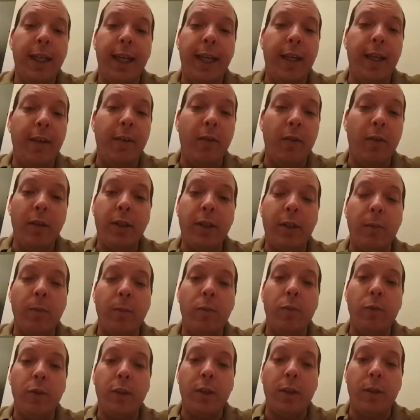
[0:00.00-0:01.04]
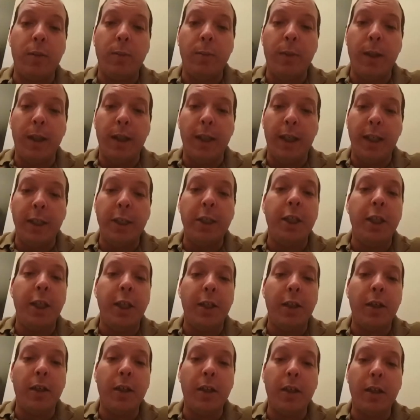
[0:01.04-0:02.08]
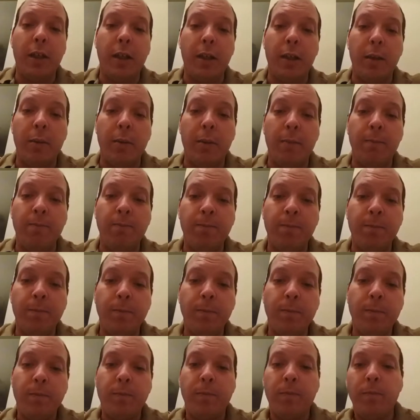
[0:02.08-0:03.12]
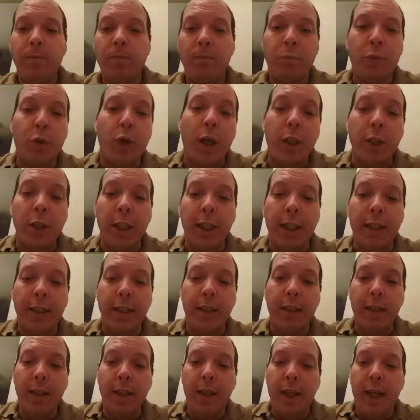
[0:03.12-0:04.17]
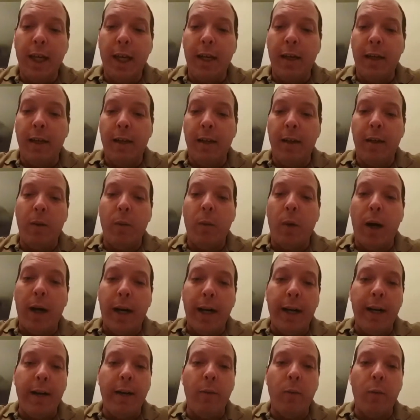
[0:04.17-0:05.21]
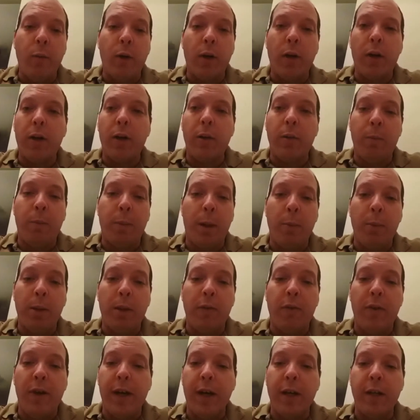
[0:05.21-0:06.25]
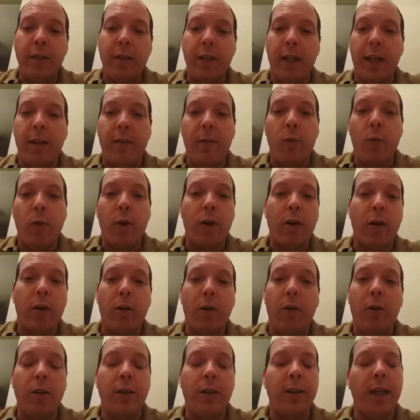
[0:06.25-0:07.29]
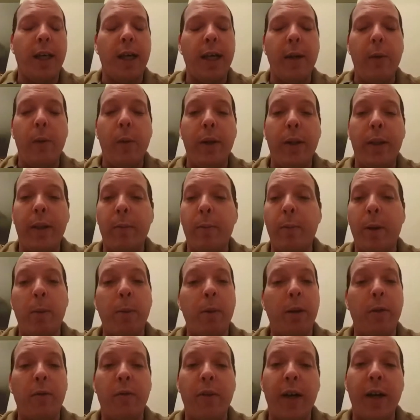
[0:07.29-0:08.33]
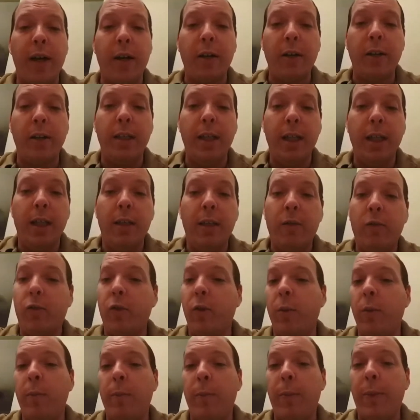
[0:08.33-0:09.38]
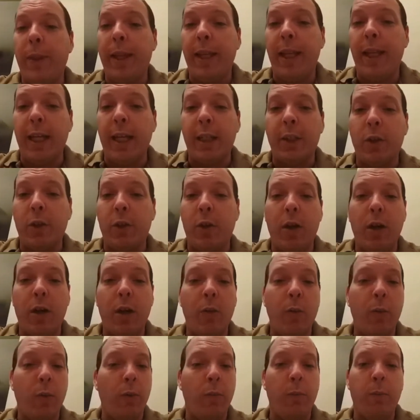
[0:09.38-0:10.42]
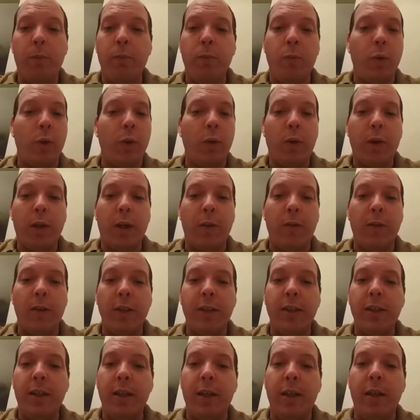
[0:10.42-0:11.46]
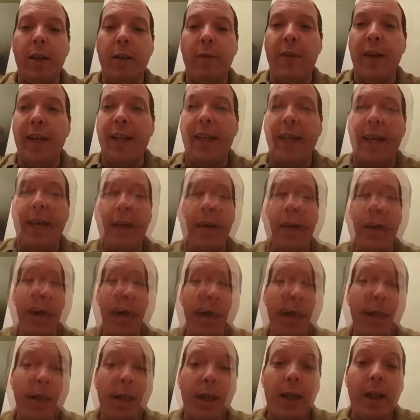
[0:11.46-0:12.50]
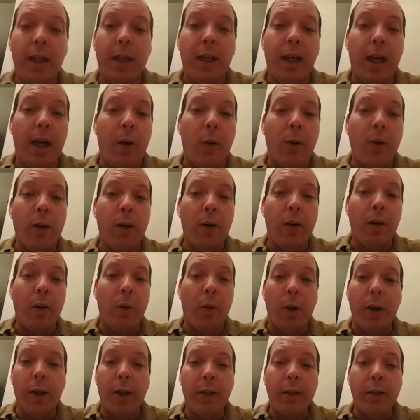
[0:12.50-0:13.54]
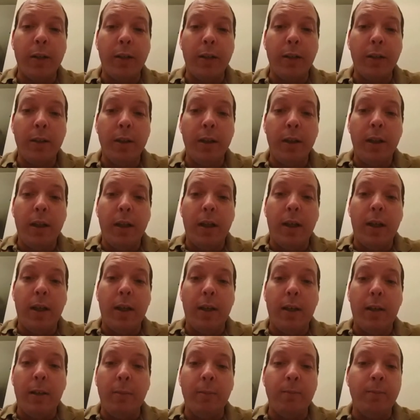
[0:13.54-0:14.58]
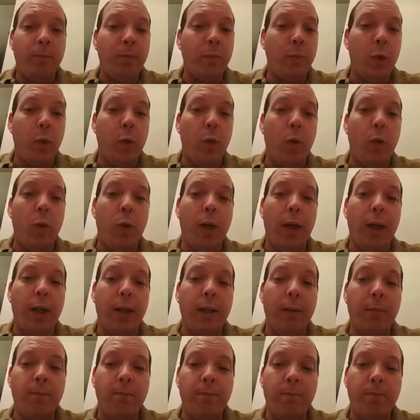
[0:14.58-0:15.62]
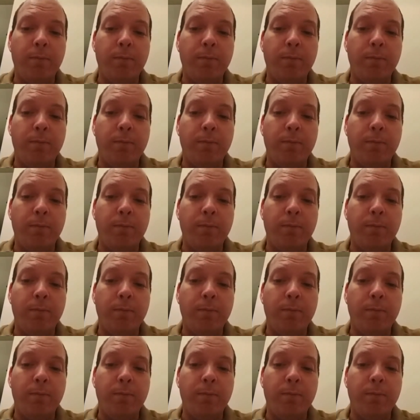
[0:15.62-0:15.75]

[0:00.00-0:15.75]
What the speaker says: in some engineering projects. I work with public affairs. I've worked alongside with public affairs from the National Guard. We'll cover an event together. Our lawyers who